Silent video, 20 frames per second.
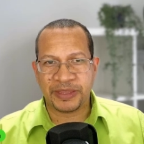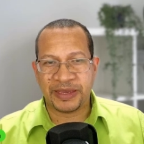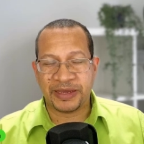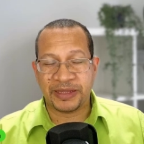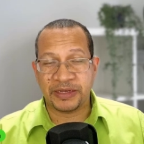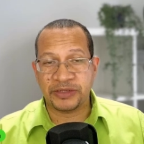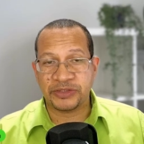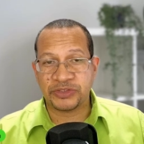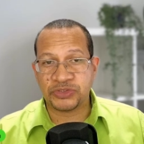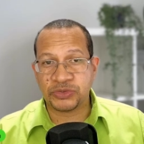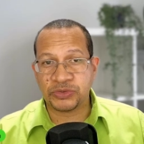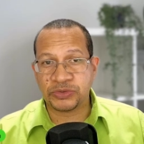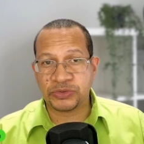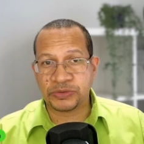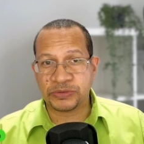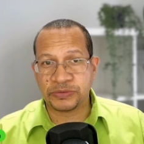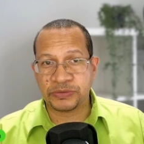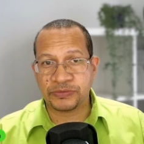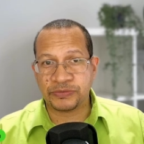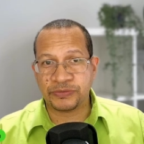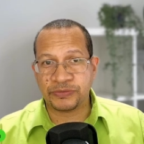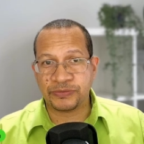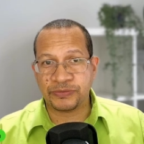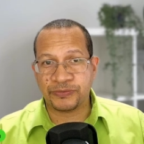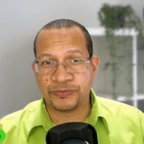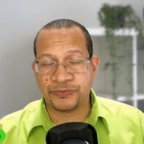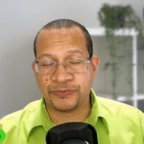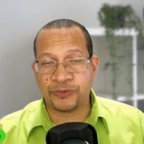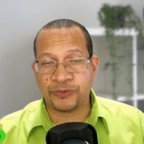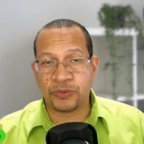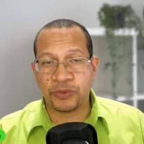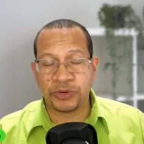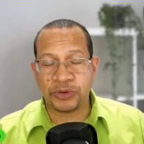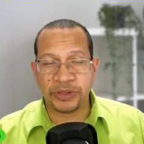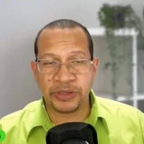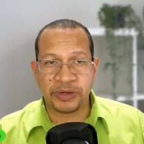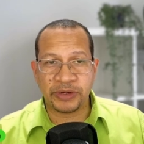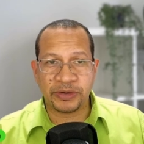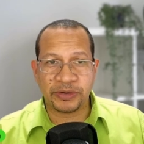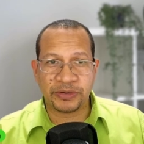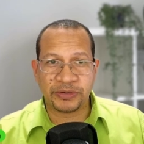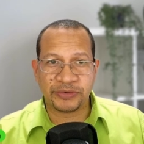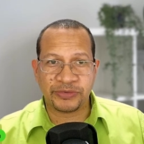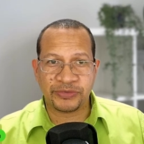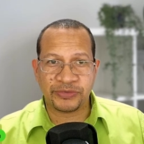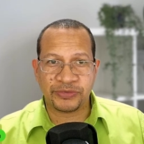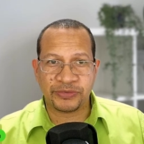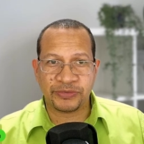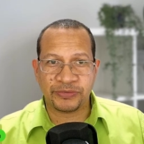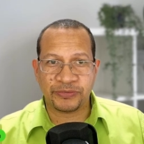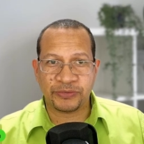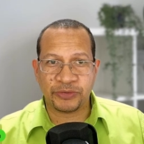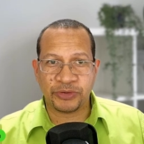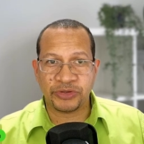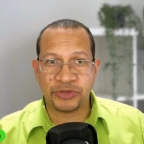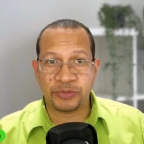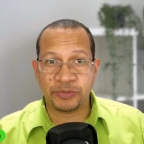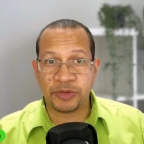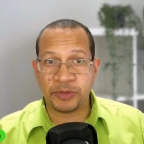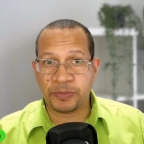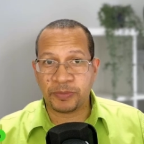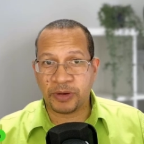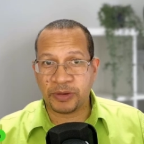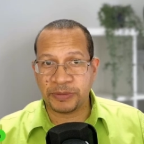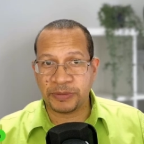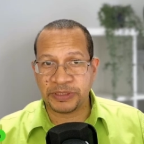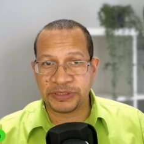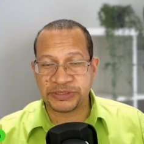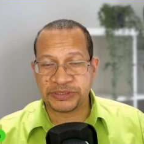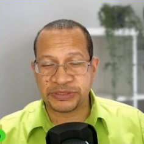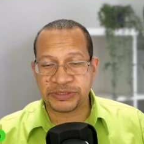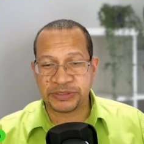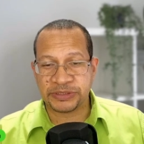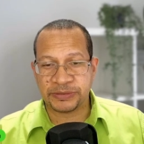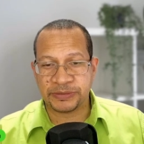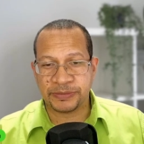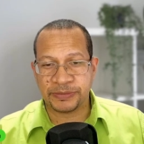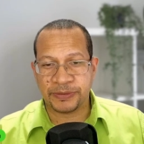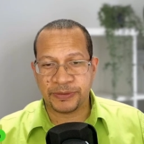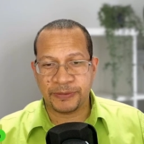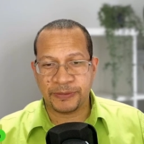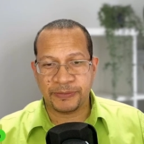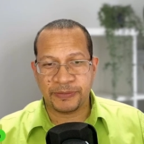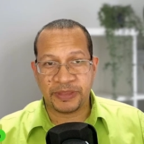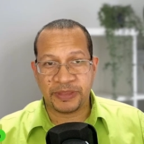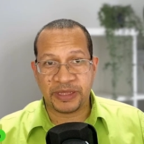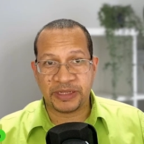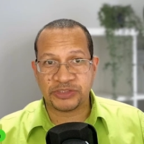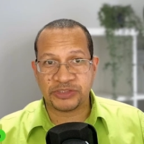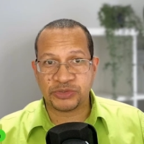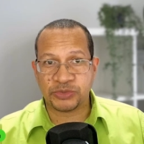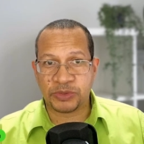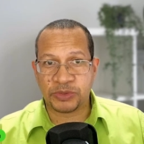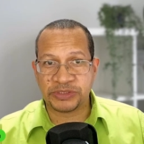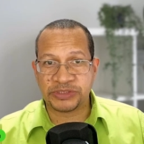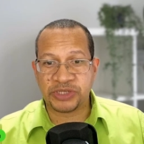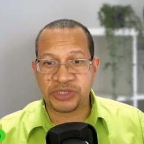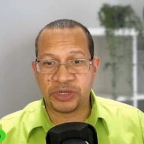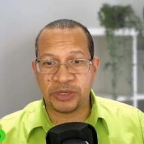And it took 4 years for it to be published. That's what's